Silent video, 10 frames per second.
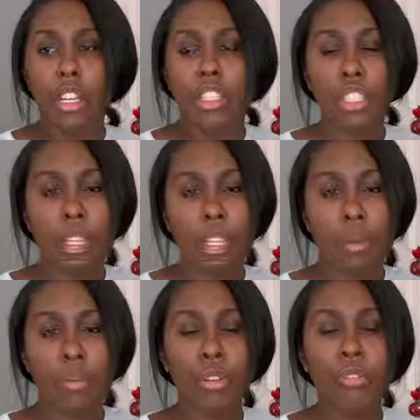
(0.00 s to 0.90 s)
she
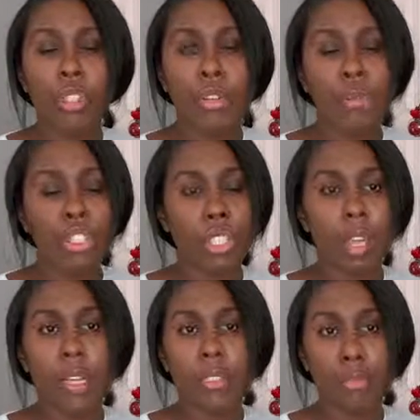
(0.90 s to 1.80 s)
approves of him, she
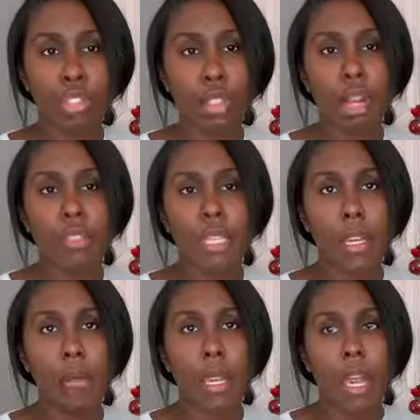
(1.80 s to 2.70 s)
likes him, she loves
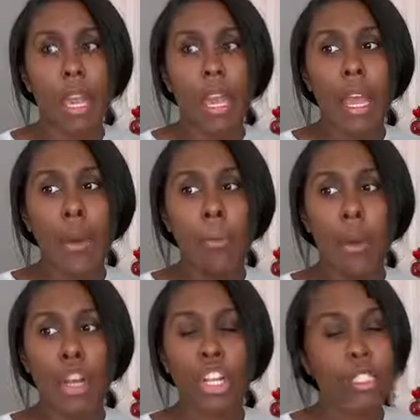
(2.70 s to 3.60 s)
him,
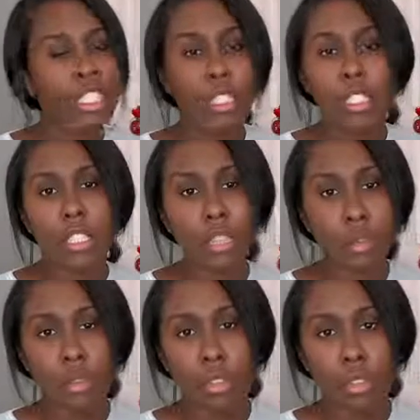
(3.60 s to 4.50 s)
but her sisters
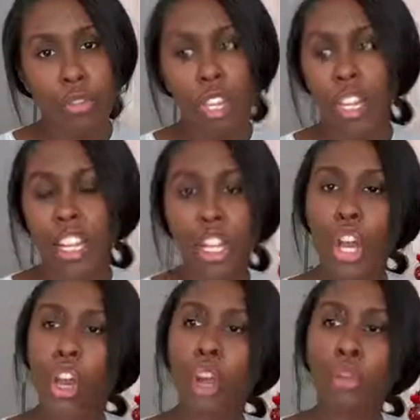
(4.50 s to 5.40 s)
disapprove. They're like,
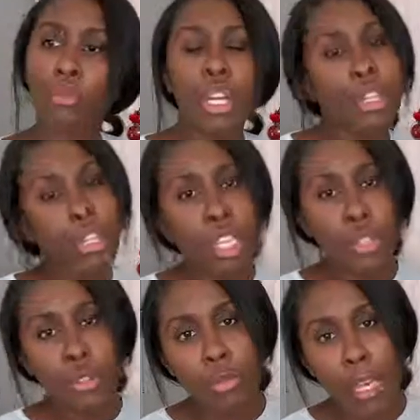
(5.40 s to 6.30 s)
no, you
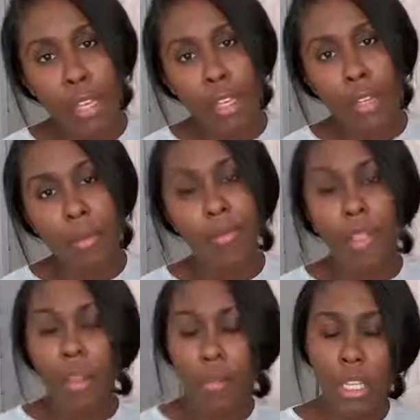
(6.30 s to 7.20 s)
can do better,
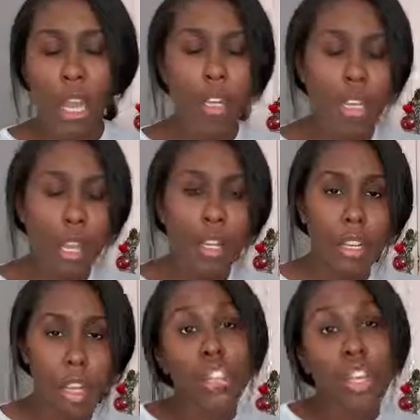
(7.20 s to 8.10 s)
yada,
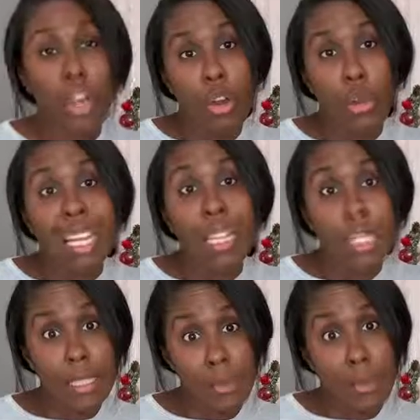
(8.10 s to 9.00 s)
yada, yada. So
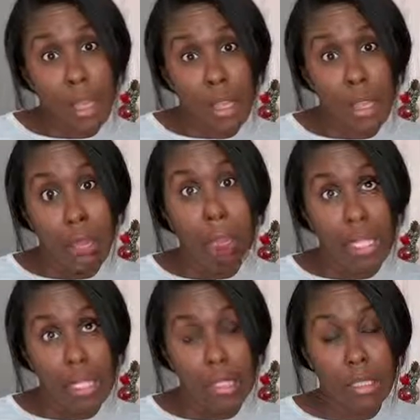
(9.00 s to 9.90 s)
Elizabeth
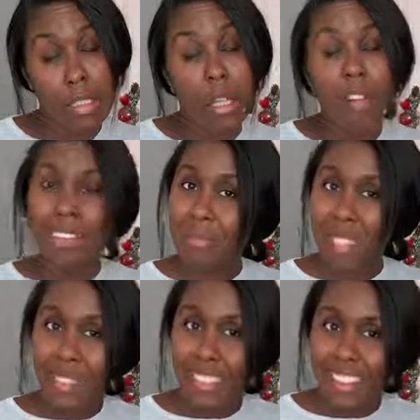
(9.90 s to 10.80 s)
meets a
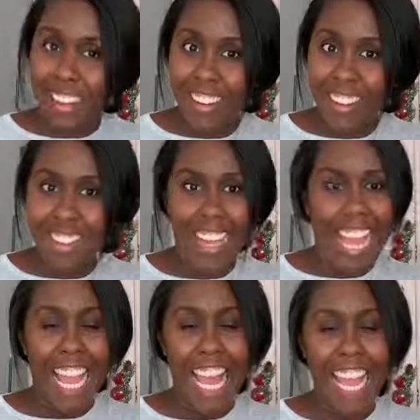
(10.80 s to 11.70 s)
Mr.
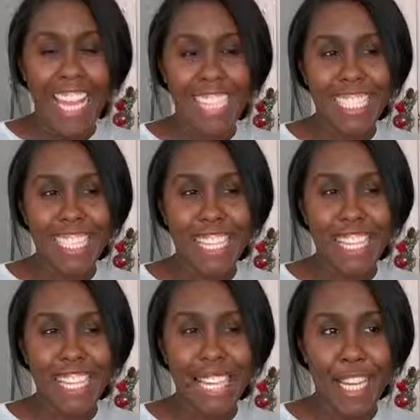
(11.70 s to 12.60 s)
Darcy, and
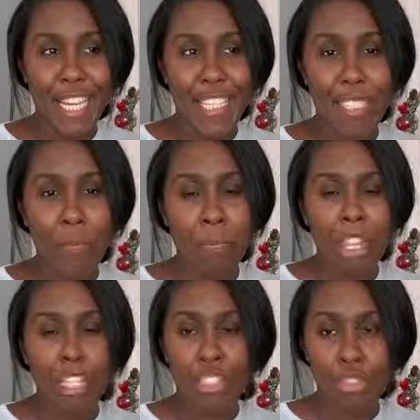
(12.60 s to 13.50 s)
he is
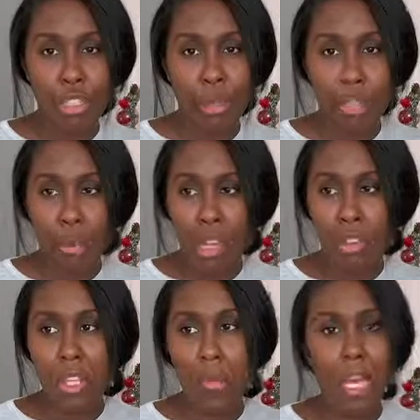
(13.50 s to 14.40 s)
an extremely
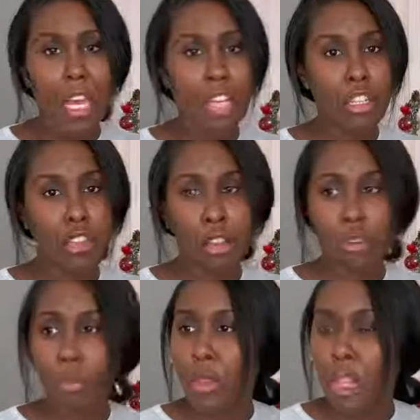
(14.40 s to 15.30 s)
wealthy
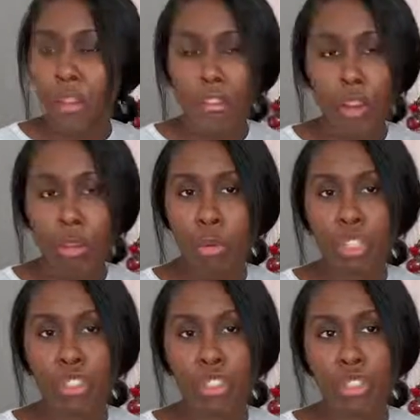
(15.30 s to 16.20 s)
man, very
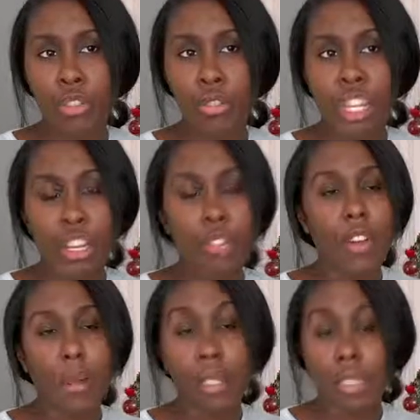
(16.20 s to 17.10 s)
well-to-do. In her
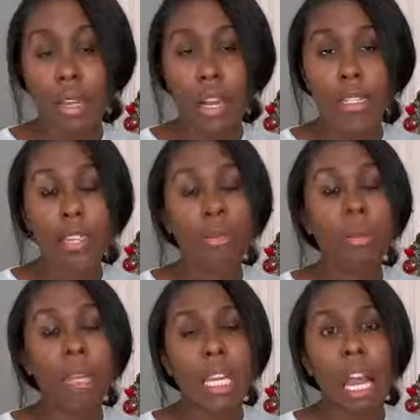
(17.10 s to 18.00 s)
family's eyes, that
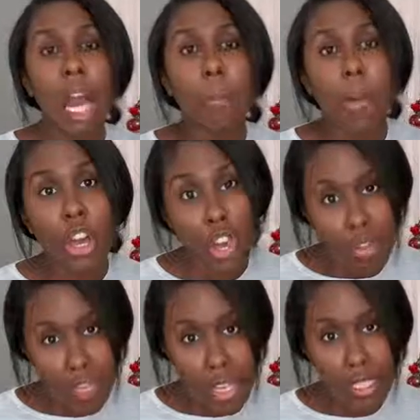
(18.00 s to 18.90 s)
would be a
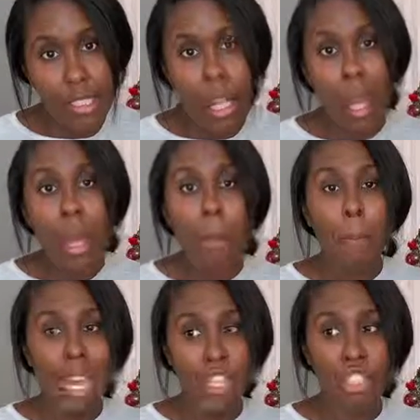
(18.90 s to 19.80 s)
perfect
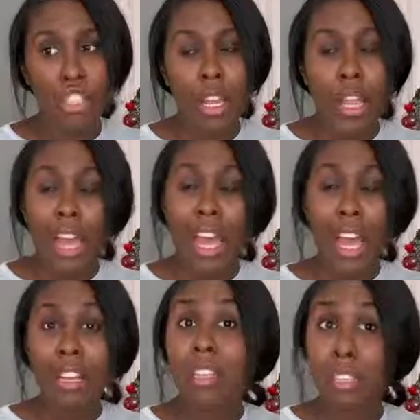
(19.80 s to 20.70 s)
match.
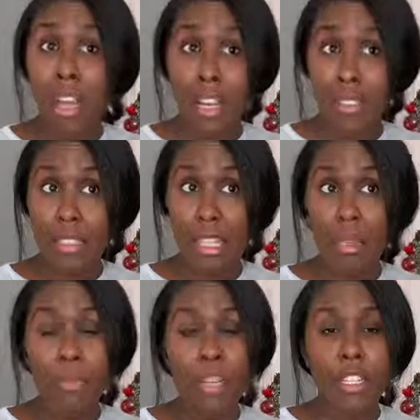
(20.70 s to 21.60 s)
And
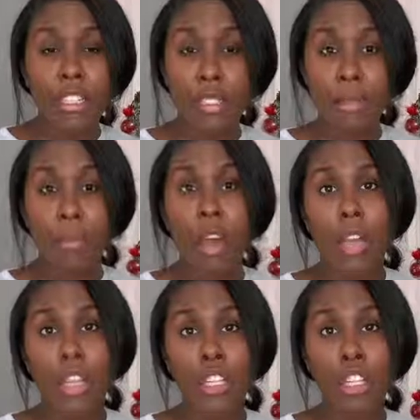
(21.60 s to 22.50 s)
Darcy,
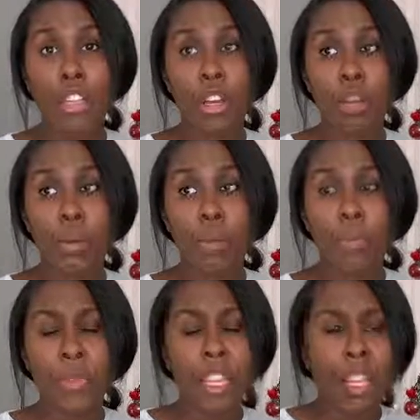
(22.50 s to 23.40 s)
despite,
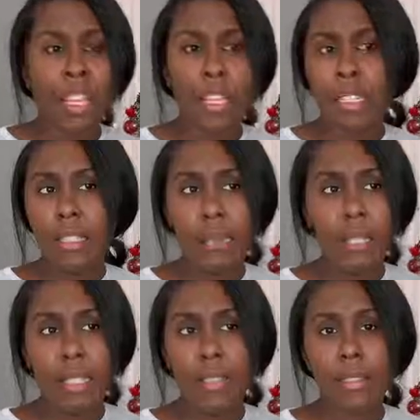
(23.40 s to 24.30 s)

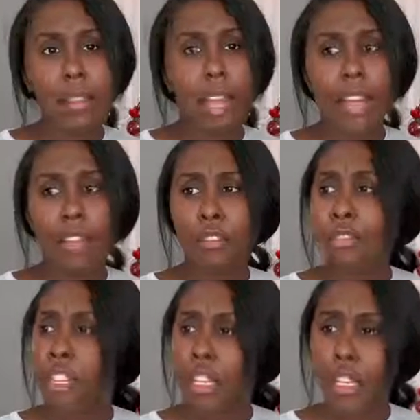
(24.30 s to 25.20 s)
Elizabeth's lack
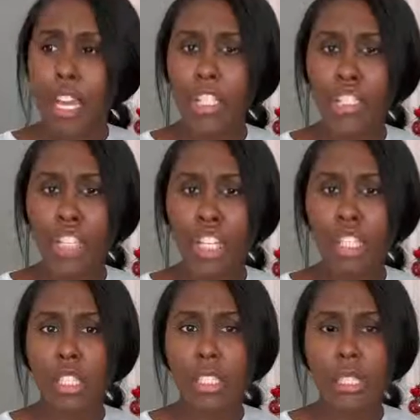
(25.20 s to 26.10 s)
of
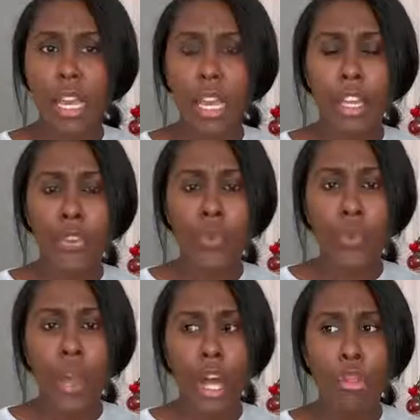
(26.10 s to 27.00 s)
connections
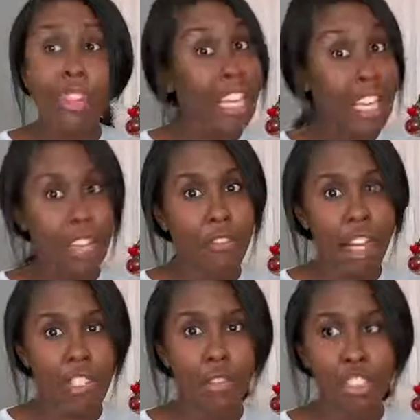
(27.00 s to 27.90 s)
and wealth, he
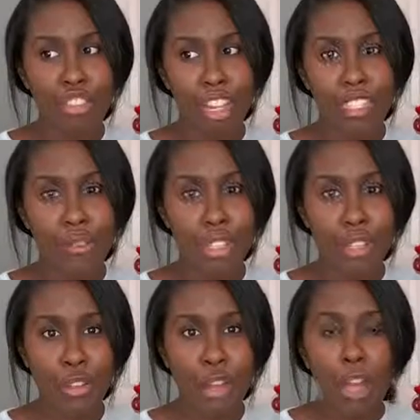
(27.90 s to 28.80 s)
finds her attractive
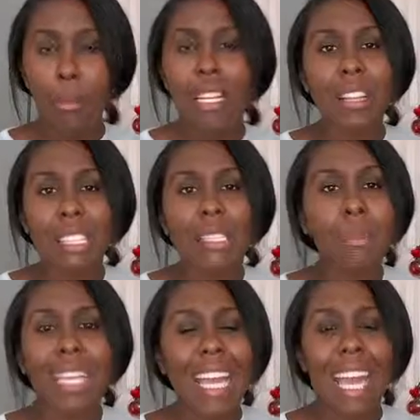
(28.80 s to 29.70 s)
too. But
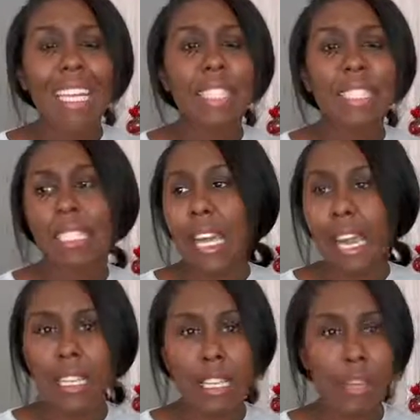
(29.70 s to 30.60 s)
Elizabeth can't
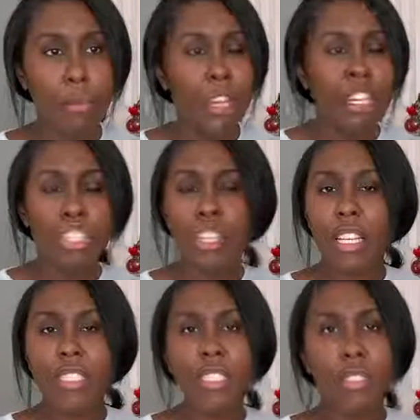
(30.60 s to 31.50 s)
stand him. She
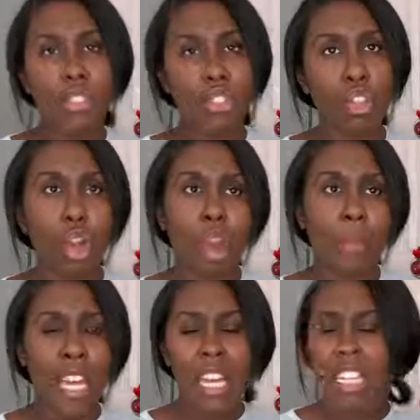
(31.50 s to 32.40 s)
thinks he's a
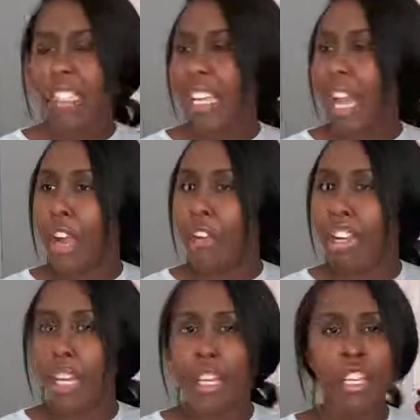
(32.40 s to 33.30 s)
snob, he's
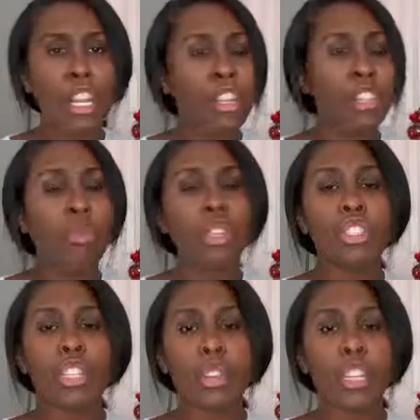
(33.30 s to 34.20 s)
arrogant, she
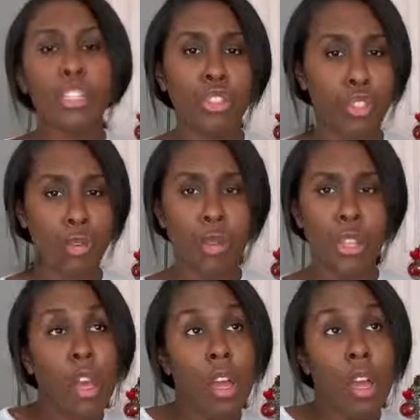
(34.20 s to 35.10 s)
wants nothing to do
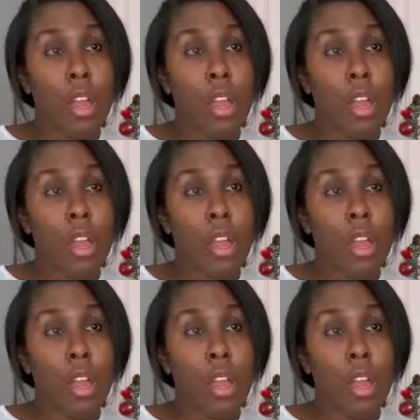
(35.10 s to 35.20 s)
with him.